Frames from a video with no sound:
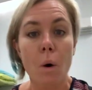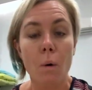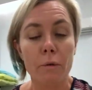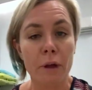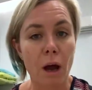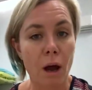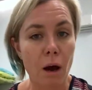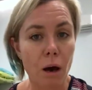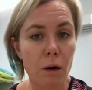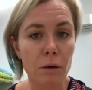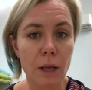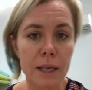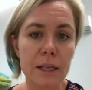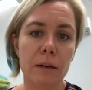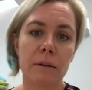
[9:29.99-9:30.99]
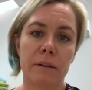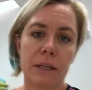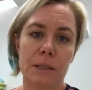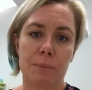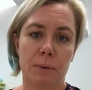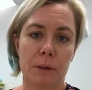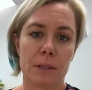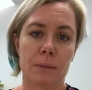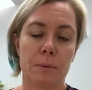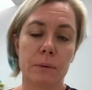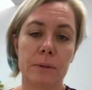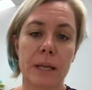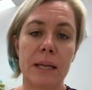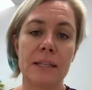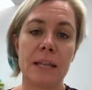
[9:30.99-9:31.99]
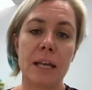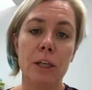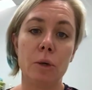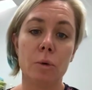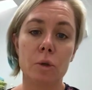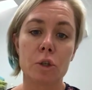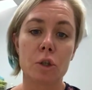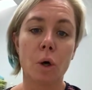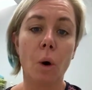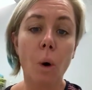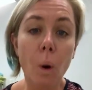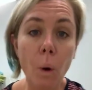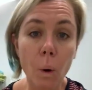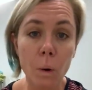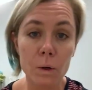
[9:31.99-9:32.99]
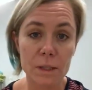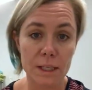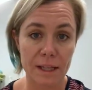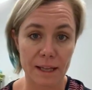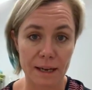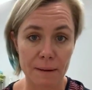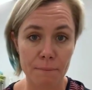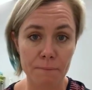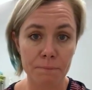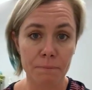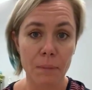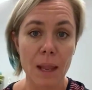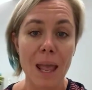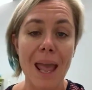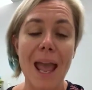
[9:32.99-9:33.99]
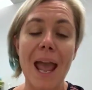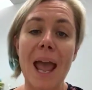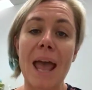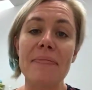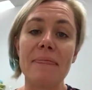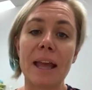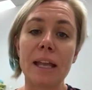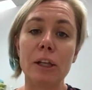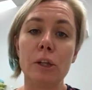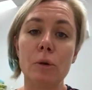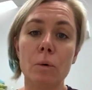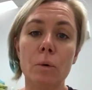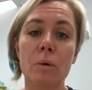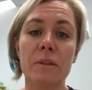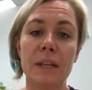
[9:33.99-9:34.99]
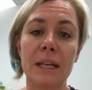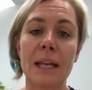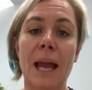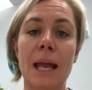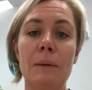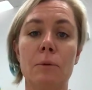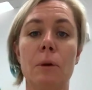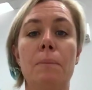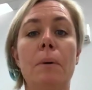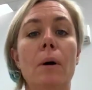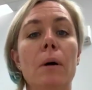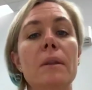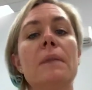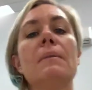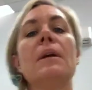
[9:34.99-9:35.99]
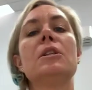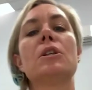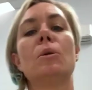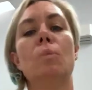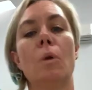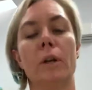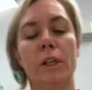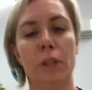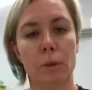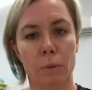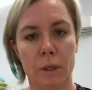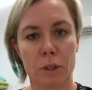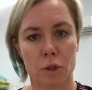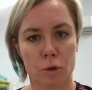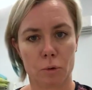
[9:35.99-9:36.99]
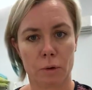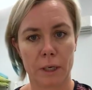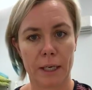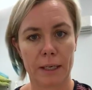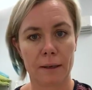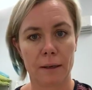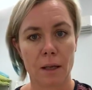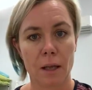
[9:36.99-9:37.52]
The whole idea of these principles is that you're taught them and that you're then able to put them into what you enjoy.